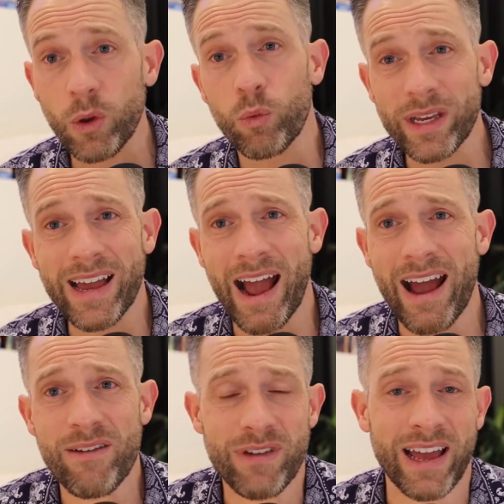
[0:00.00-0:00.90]
We
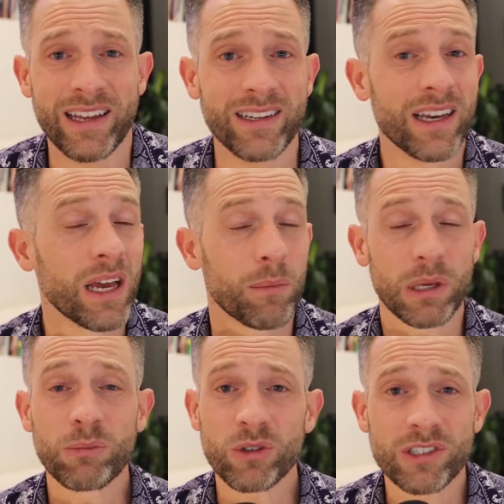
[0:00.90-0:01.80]
have had
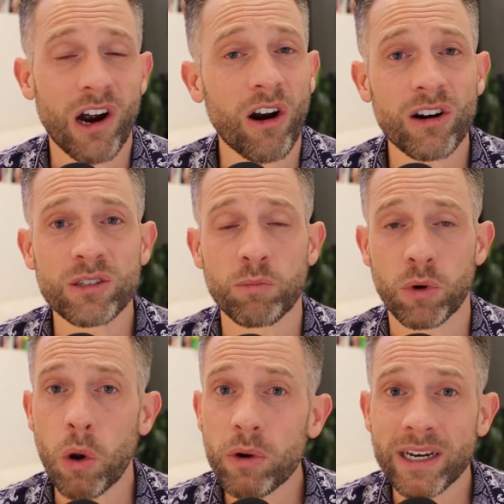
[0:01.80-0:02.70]
people's cars
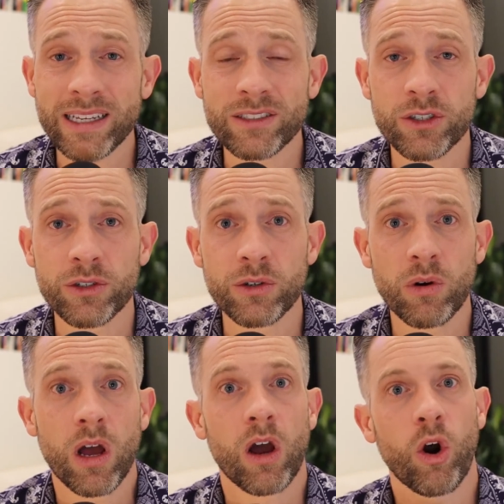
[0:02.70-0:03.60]
broken
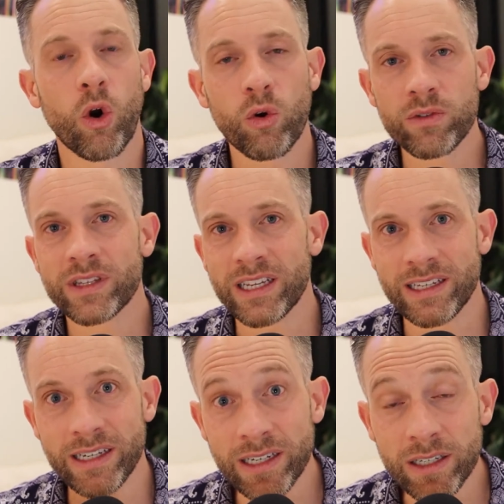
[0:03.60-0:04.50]
into over the
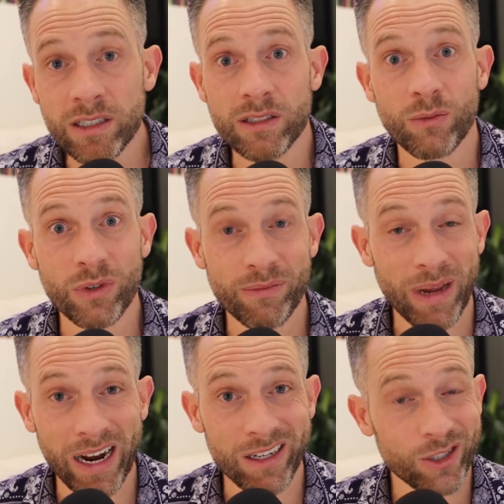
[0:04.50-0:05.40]
years, we've
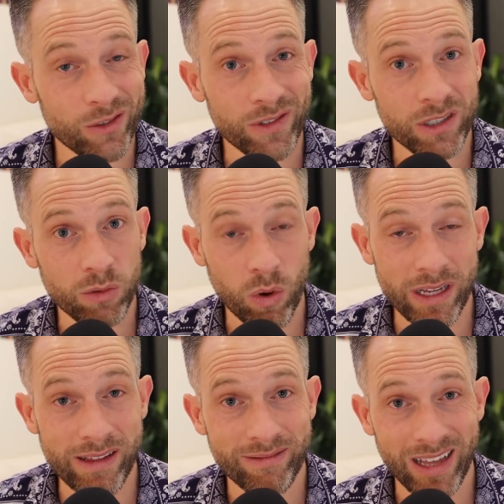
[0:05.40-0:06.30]
managed over
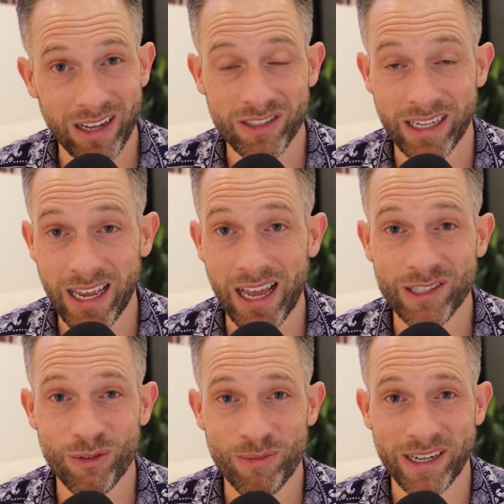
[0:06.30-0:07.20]
20,000
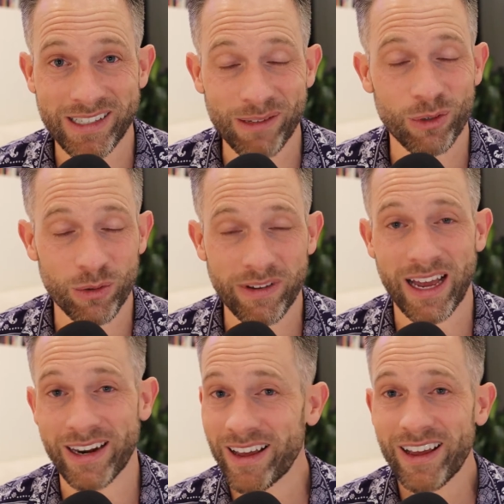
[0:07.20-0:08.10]
guests with my team. So we've
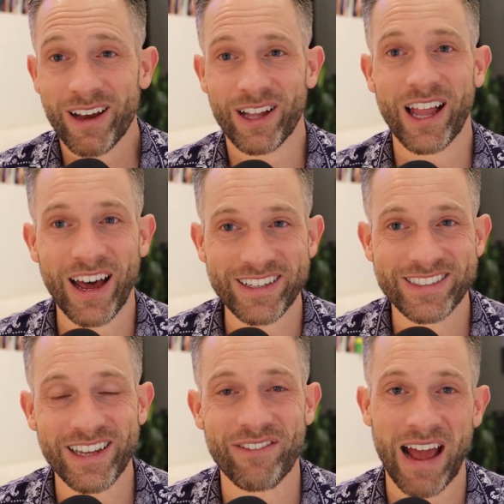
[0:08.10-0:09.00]
had a lot of
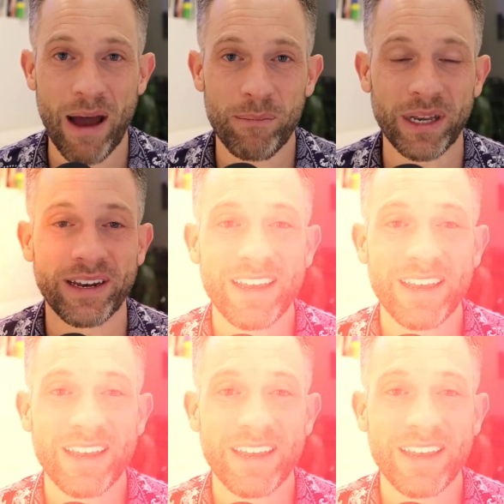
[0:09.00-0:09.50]
stuff happen.